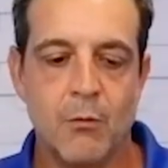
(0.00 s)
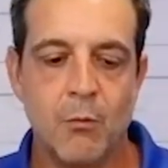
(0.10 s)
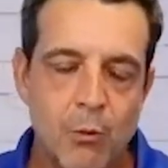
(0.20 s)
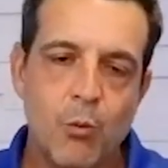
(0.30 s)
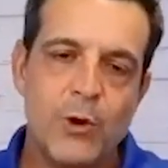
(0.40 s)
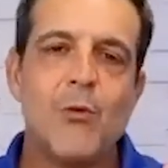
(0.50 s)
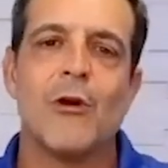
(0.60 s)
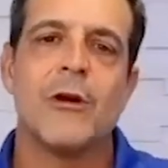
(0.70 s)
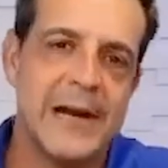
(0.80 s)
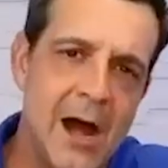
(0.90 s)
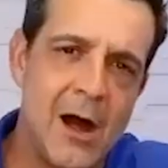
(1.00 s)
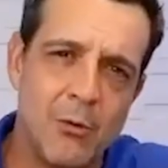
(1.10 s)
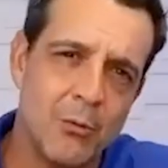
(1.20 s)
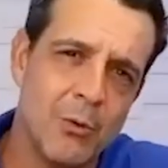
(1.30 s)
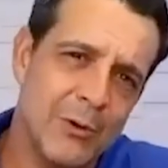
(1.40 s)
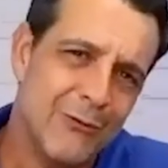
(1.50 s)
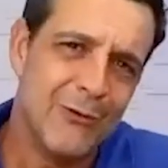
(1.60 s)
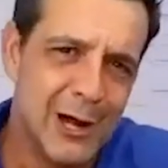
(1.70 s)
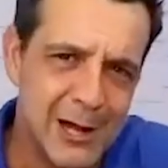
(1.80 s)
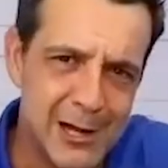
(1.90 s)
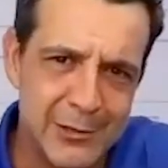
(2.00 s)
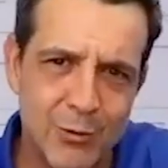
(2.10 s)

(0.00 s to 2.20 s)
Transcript: when we work out, when we run,